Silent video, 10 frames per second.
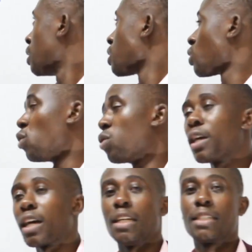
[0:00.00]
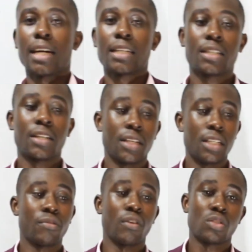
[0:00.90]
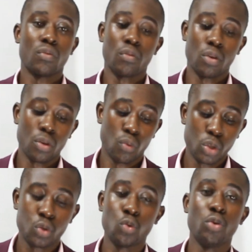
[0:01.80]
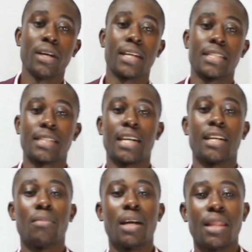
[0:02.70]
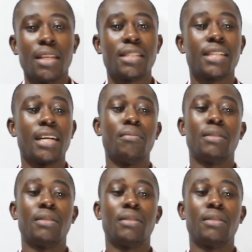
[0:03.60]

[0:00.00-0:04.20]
So looking at the tax credits, first of all, what should we understand by this term